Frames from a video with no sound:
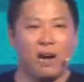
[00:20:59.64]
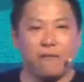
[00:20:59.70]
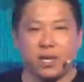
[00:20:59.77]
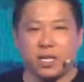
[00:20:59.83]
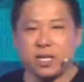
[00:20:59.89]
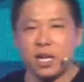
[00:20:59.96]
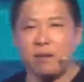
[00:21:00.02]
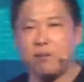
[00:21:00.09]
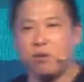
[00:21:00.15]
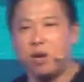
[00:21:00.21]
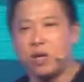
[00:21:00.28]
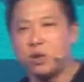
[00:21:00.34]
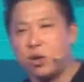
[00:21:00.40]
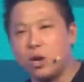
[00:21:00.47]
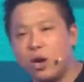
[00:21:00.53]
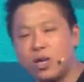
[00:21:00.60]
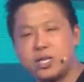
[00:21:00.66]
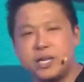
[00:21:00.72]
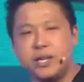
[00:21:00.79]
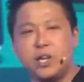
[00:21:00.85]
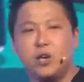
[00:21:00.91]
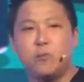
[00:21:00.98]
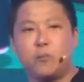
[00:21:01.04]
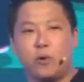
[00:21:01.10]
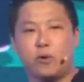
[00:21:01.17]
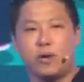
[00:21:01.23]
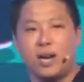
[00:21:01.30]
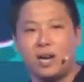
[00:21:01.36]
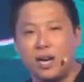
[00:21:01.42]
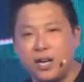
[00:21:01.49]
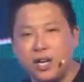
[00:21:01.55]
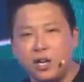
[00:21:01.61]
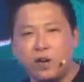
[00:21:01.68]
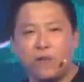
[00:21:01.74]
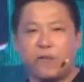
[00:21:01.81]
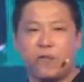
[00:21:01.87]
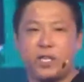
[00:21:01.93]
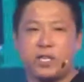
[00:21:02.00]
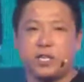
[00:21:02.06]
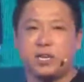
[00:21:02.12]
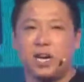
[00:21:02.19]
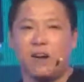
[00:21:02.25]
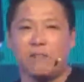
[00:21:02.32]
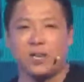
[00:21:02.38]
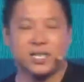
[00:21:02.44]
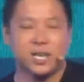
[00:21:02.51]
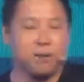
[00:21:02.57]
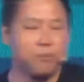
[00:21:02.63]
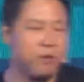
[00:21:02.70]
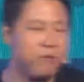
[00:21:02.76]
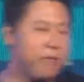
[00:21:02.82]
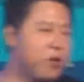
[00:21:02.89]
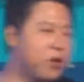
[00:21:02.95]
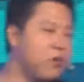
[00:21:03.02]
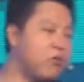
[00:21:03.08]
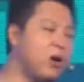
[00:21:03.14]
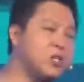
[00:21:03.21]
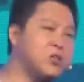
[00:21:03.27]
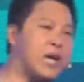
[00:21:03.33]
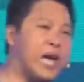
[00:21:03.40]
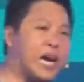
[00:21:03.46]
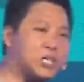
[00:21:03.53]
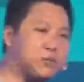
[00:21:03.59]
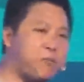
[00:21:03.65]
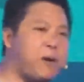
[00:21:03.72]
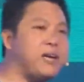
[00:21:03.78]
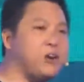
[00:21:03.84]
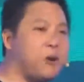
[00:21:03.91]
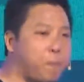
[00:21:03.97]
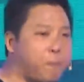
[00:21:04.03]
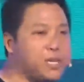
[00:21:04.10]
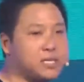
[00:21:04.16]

every time you want to launch a new product, a new feature, every time before you want to expand your